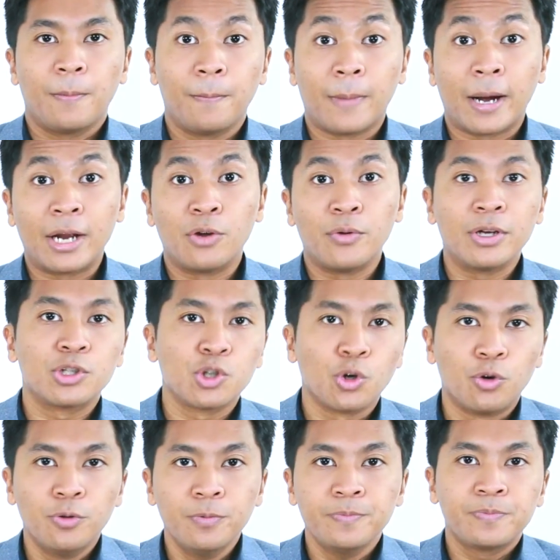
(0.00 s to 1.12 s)
By doing
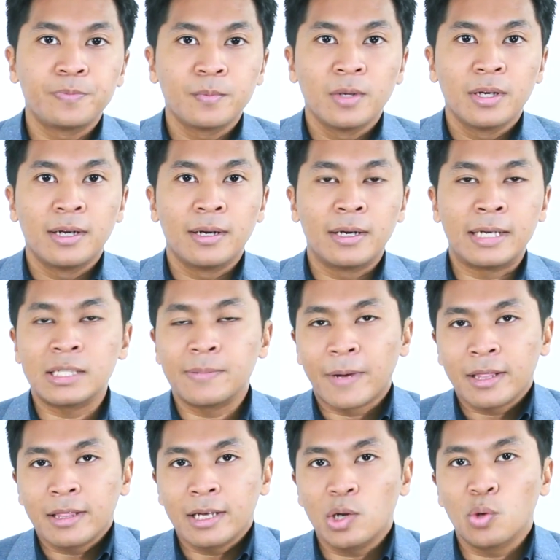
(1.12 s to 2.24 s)
so, this
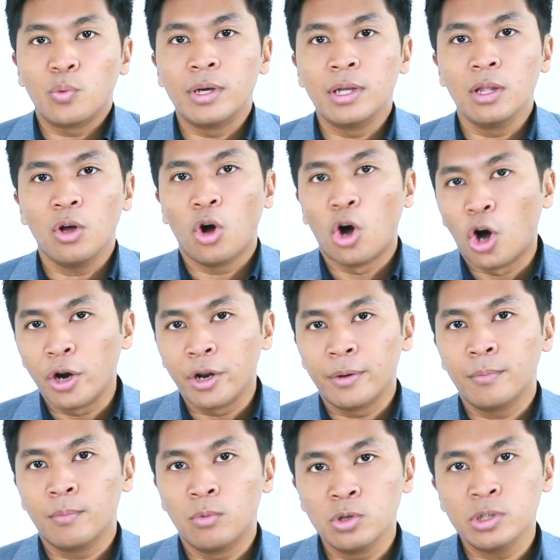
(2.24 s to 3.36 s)
method will
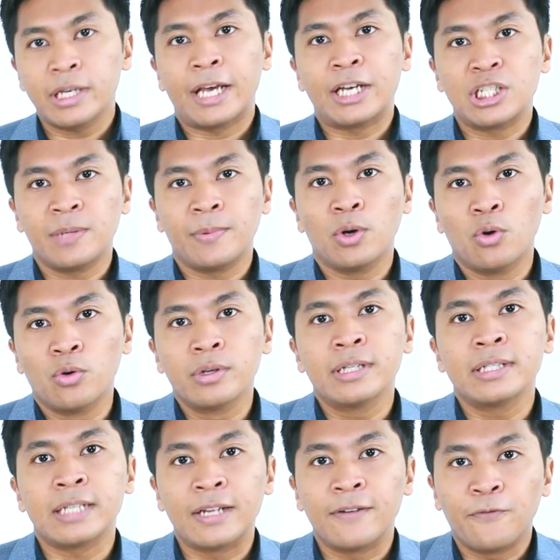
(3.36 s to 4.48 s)
haunt most HDB
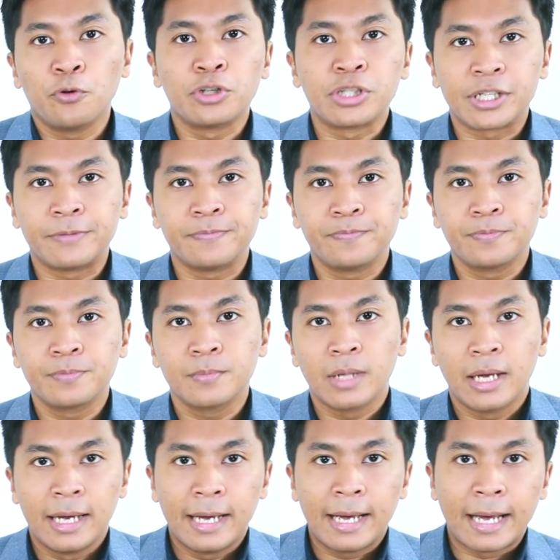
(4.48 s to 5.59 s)
owners in future,
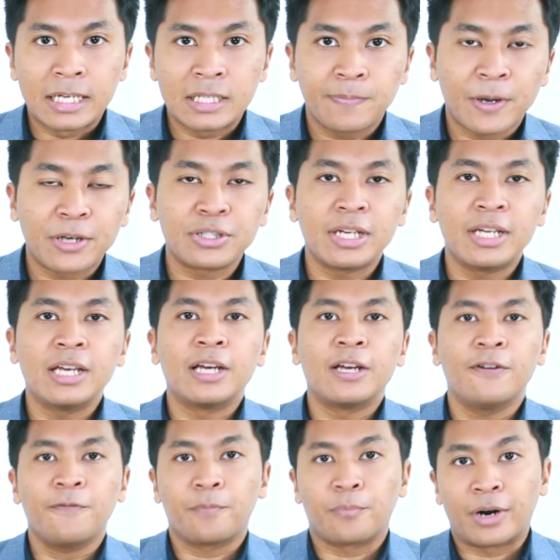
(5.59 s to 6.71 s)
especially
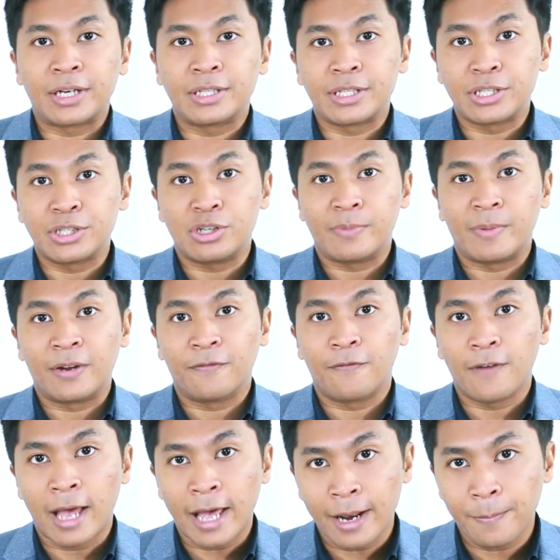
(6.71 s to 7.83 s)
if prices remain
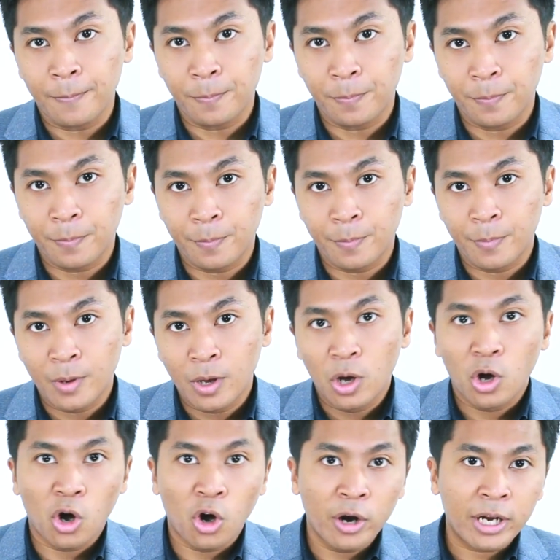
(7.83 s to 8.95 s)
flat
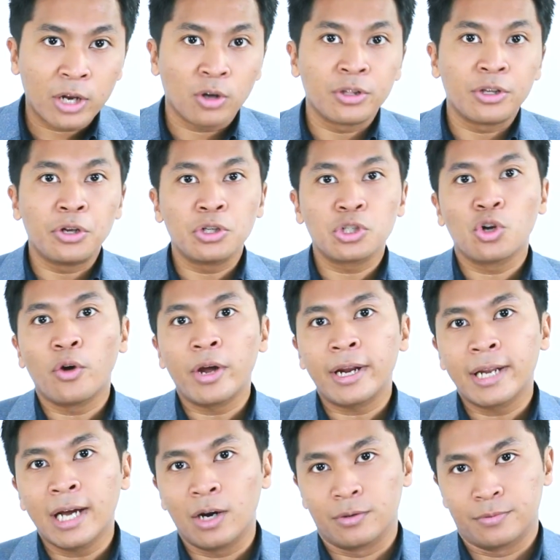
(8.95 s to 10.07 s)
or it continues going
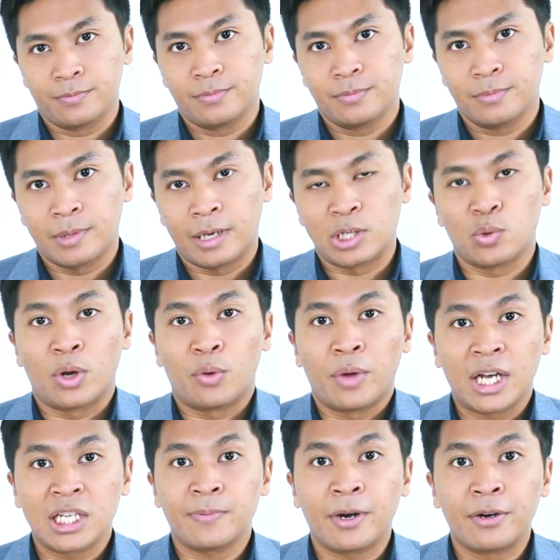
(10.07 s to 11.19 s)
down, as what we're
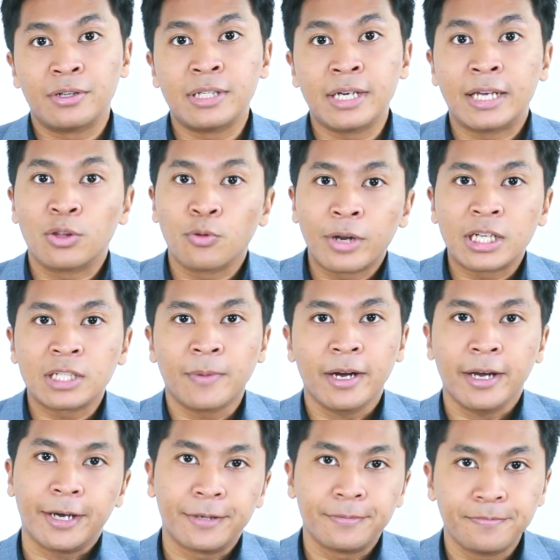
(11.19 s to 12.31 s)
experiencing in today's
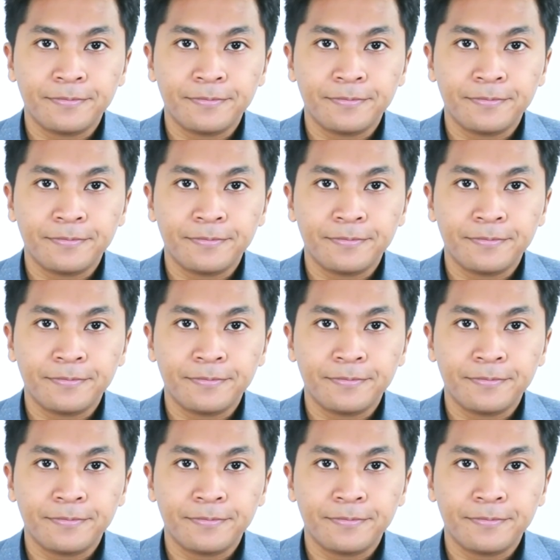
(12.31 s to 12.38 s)
market.